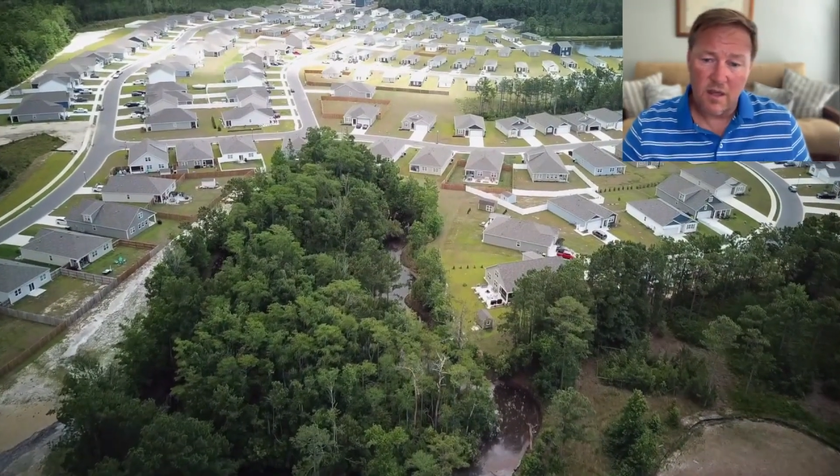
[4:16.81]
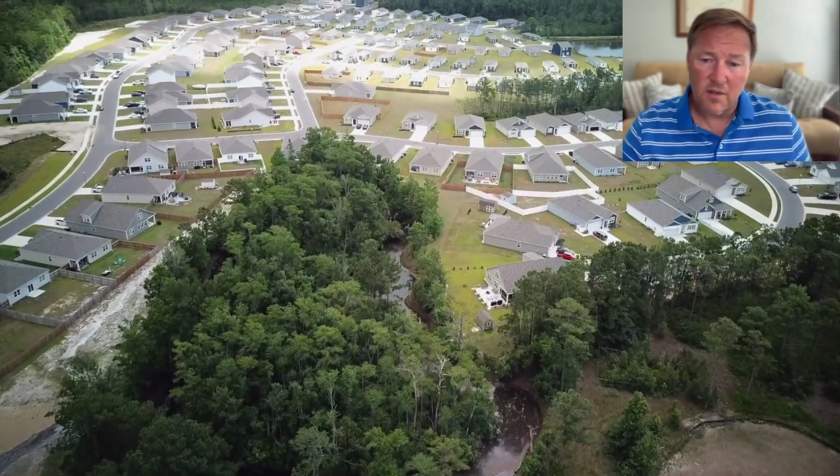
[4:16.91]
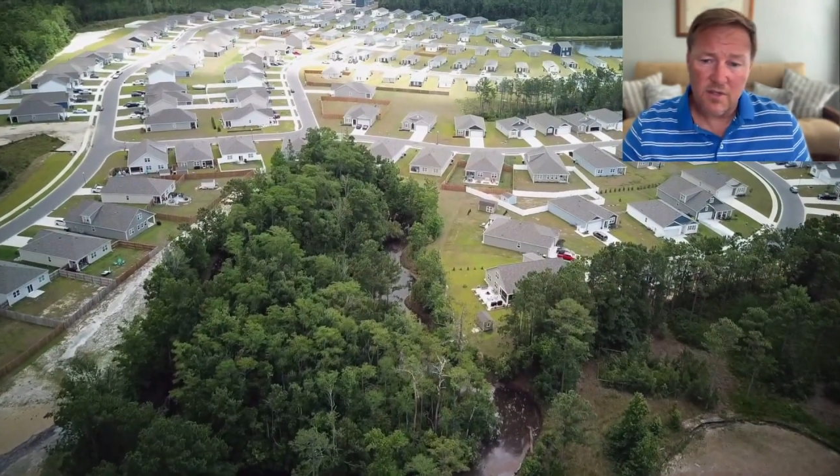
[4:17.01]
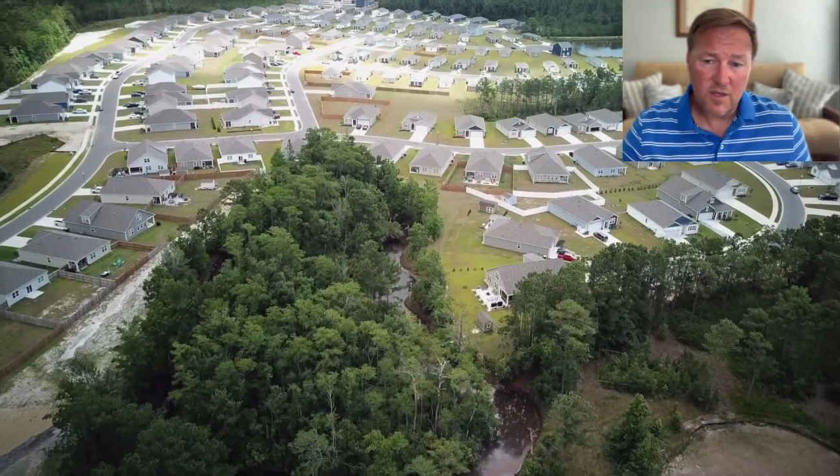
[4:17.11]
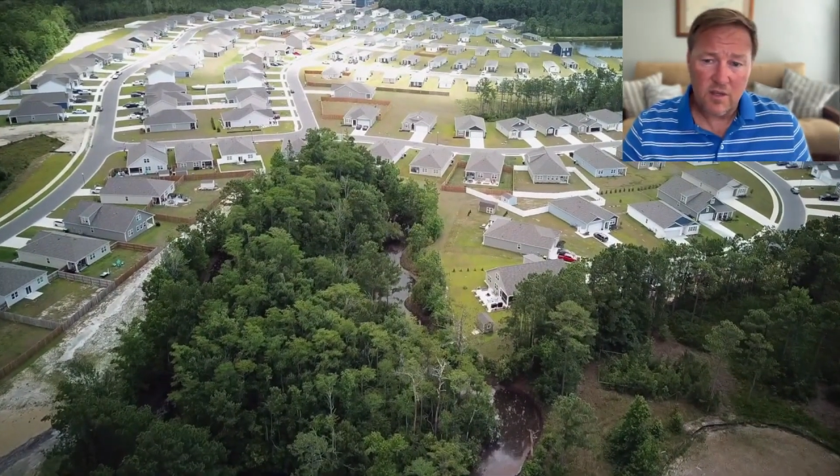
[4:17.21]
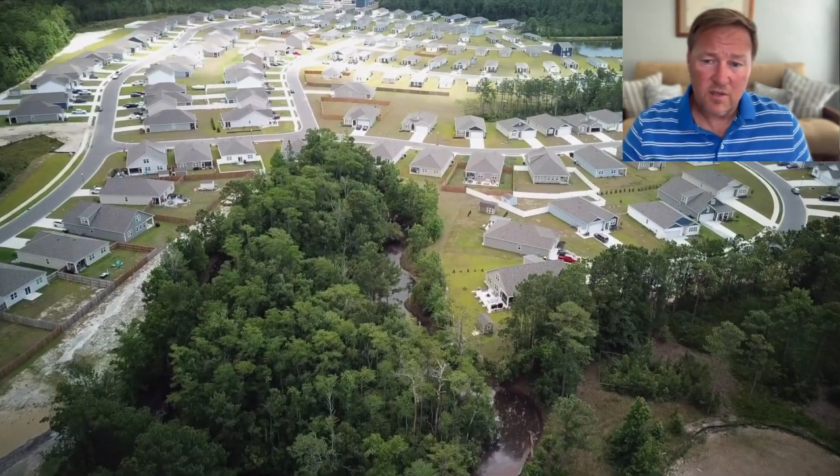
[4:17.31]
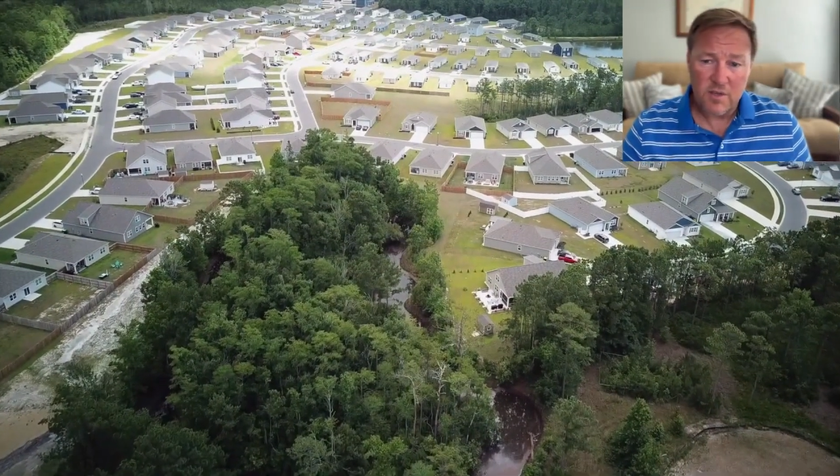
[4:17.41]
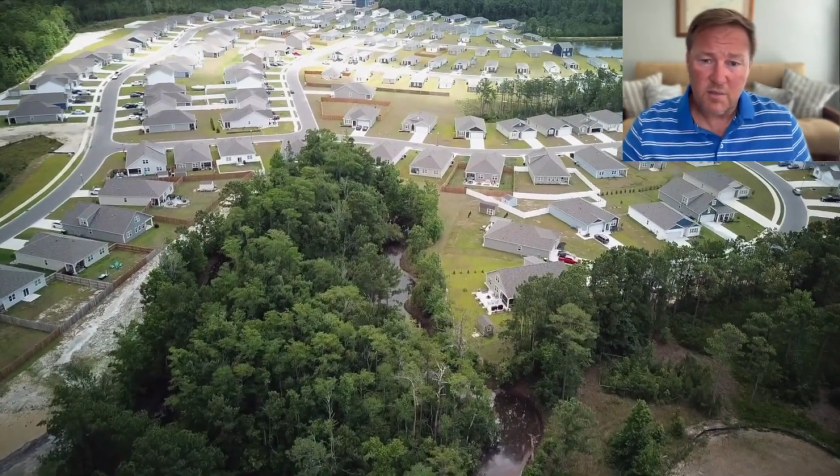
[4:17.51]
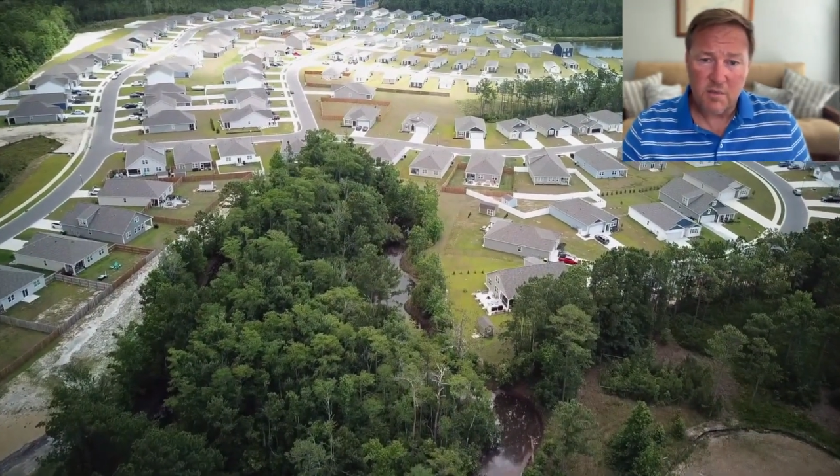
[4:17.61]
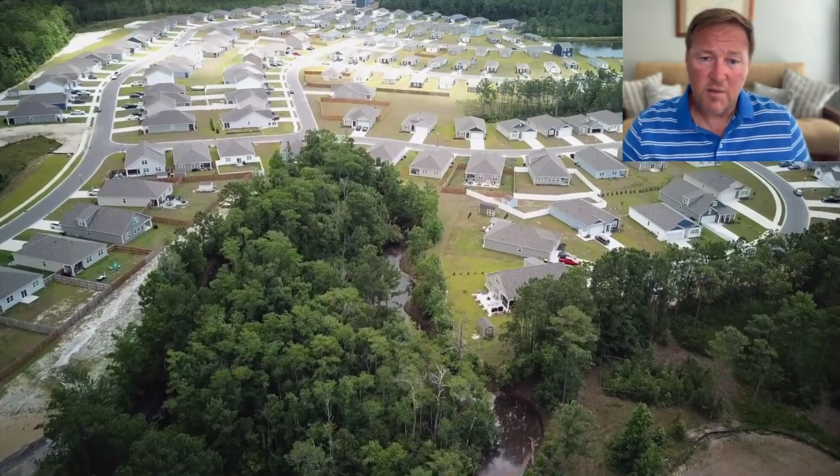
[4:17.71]
I'll show you
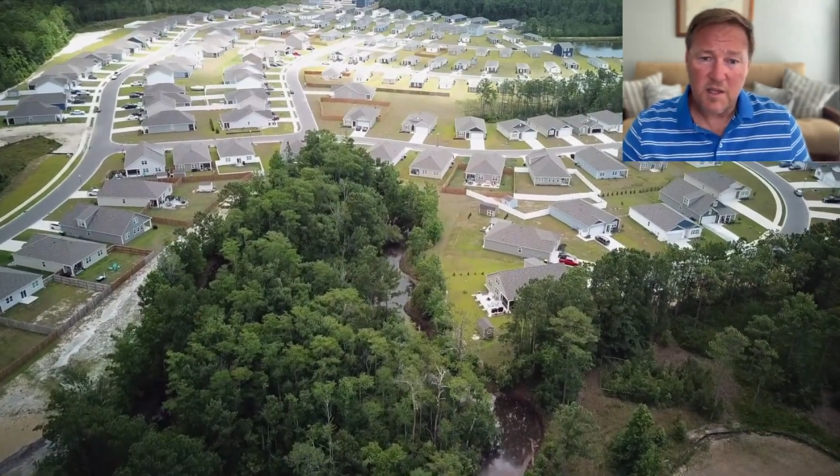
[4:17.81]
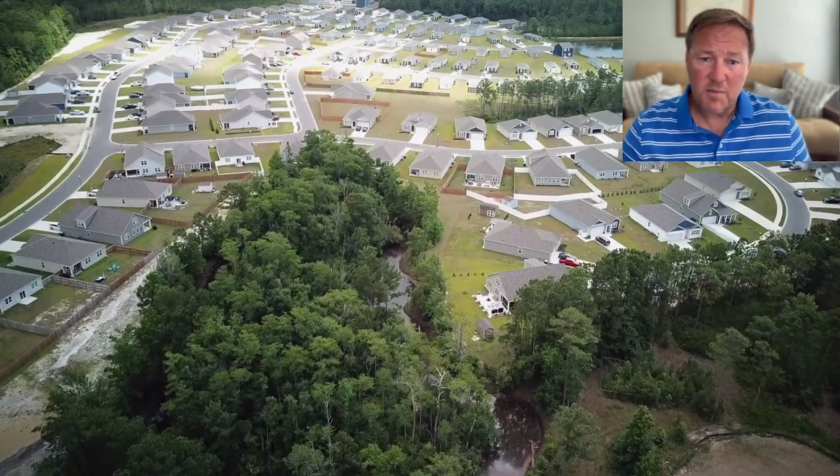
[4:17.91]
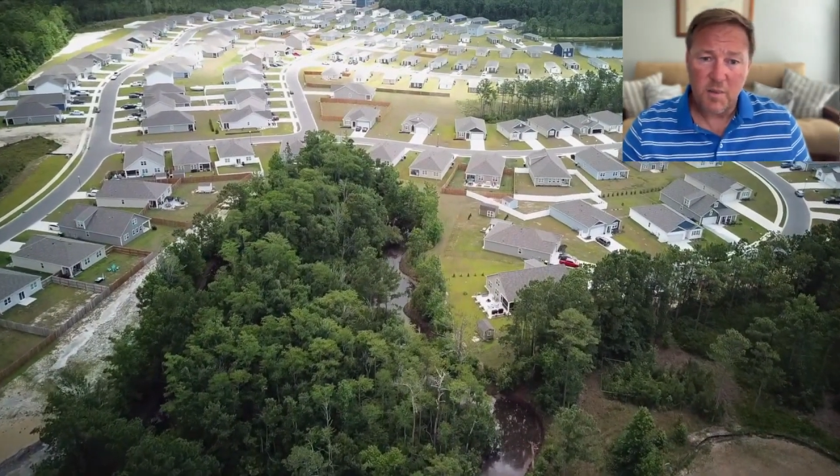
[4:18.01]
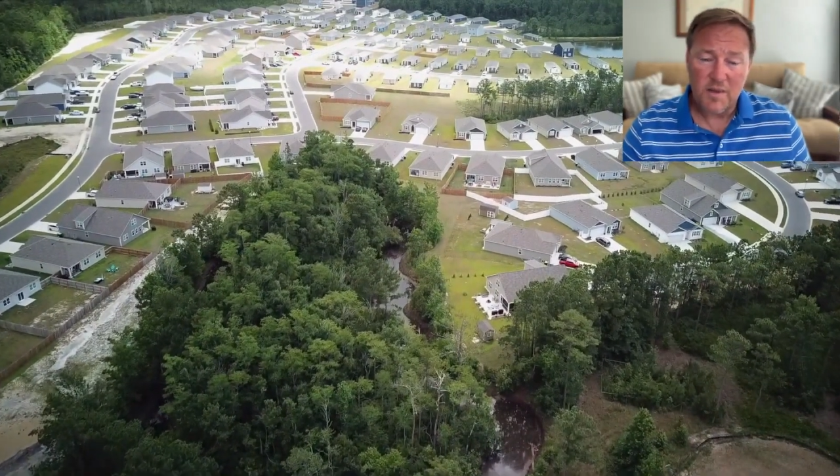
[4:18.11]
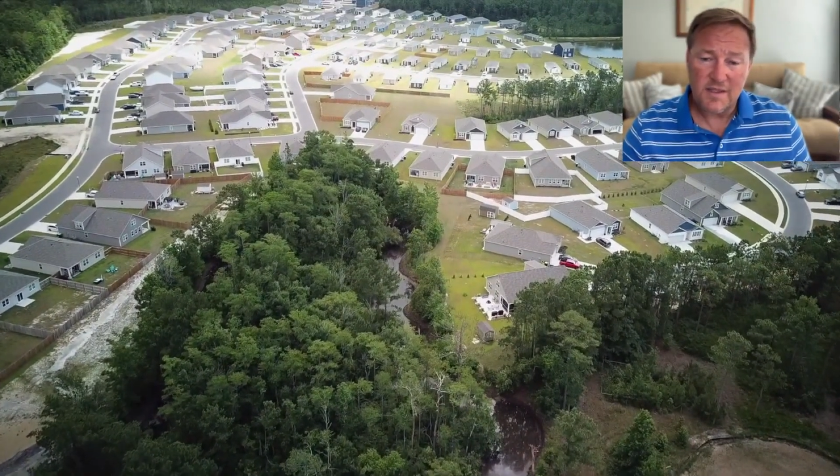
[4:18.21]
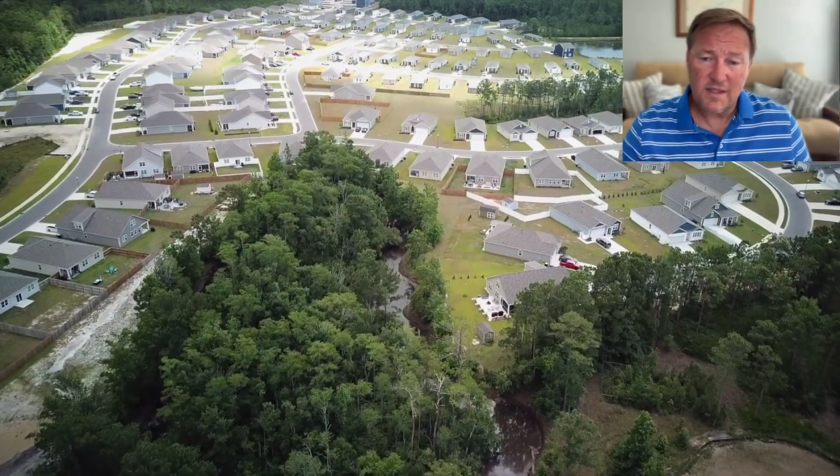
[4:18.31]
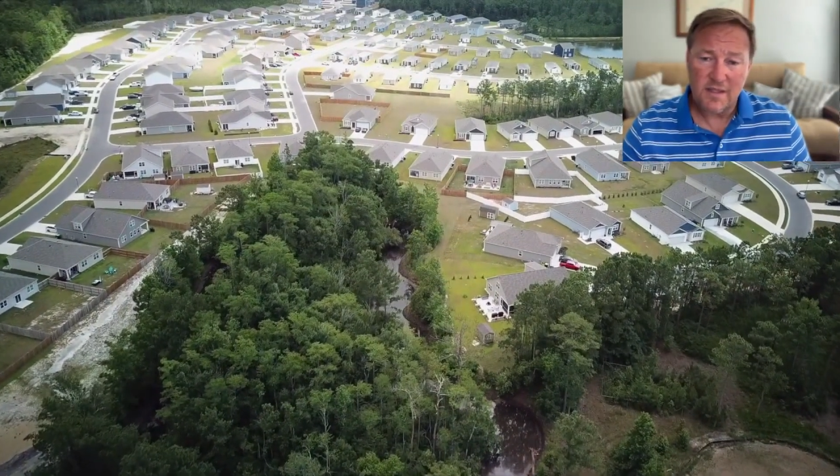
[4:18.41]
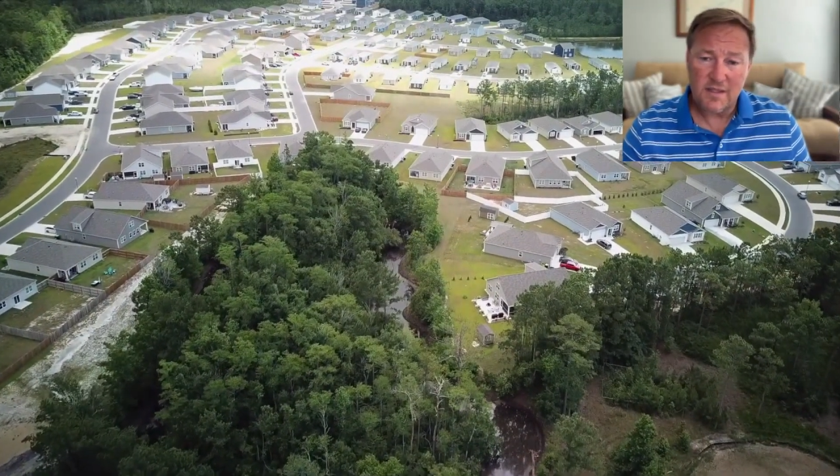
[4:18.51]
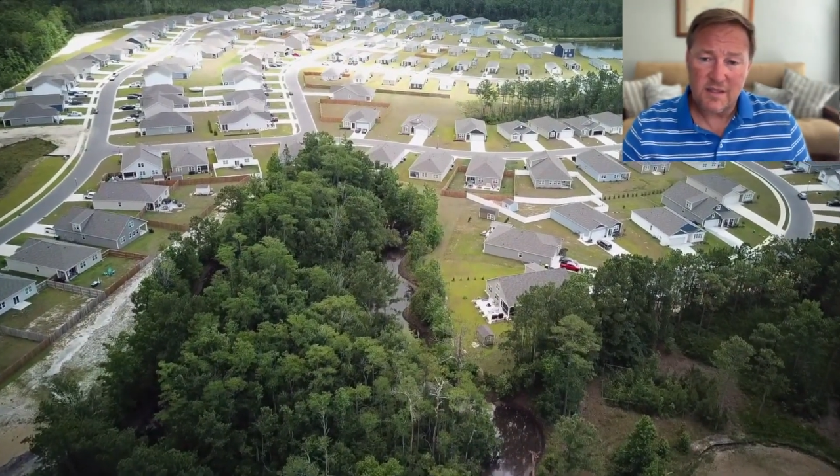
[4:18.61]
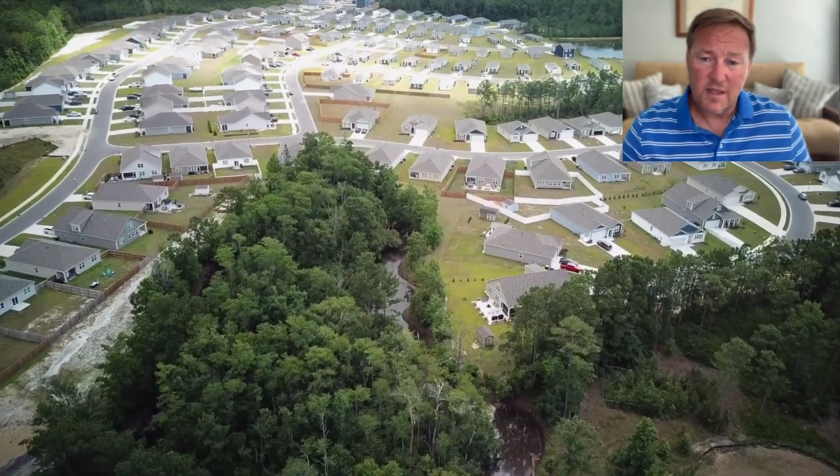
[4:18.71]
some of the price points in
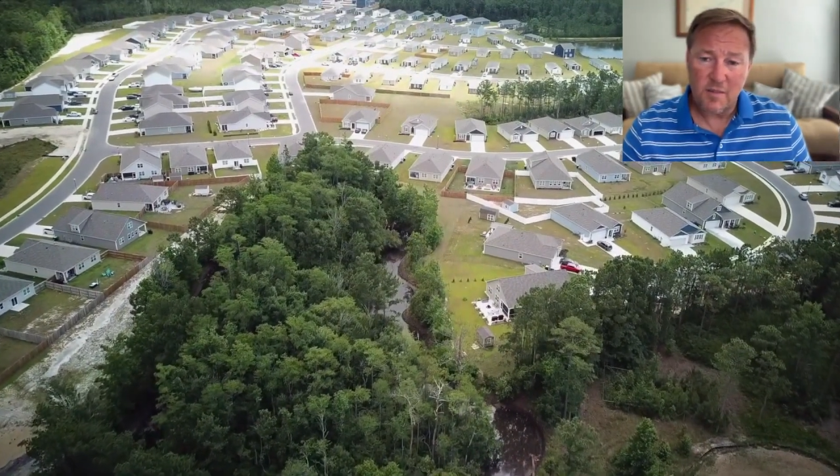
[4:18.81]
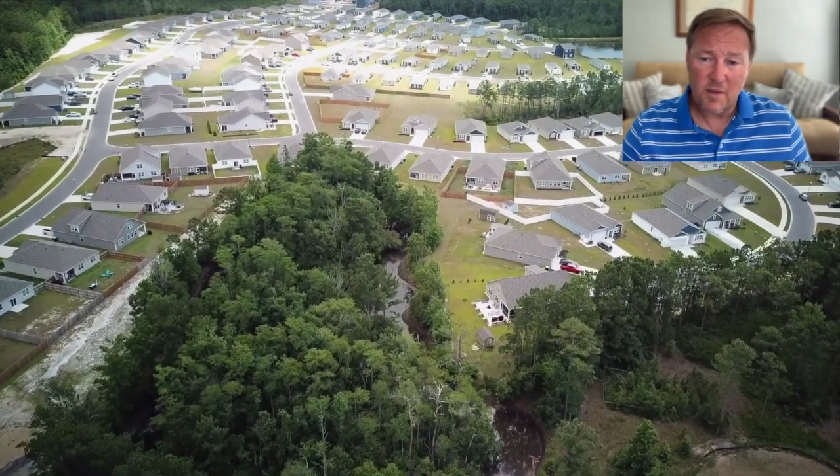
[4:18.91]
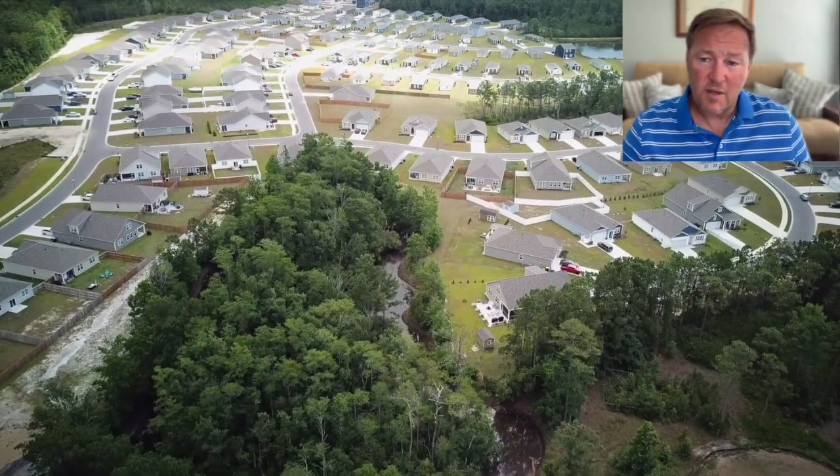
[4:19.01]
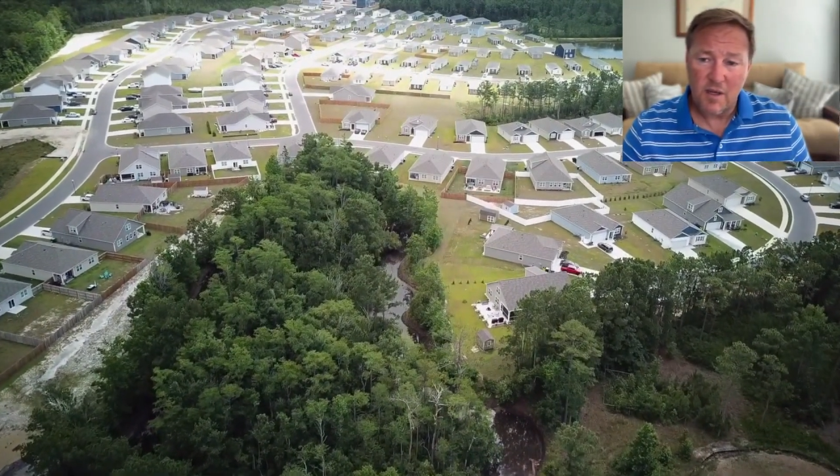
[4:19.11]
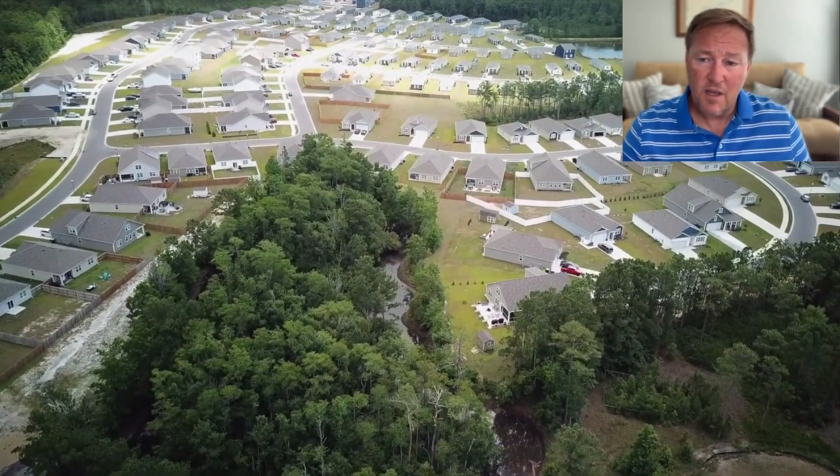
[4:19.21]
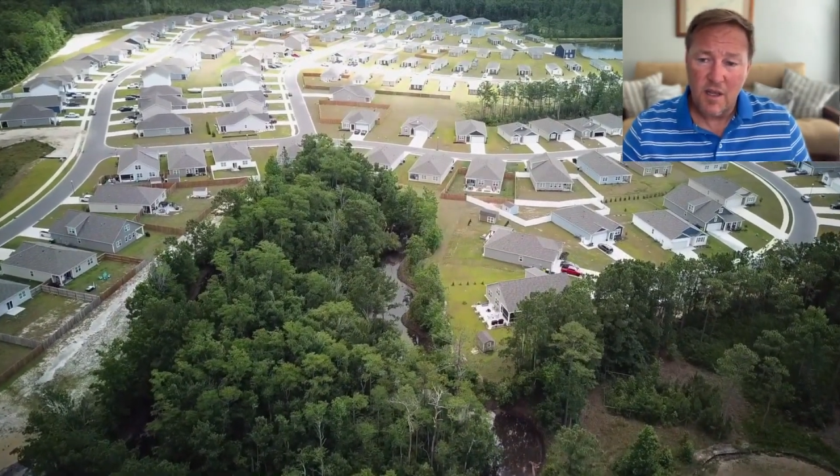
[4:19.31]
this neighborhood.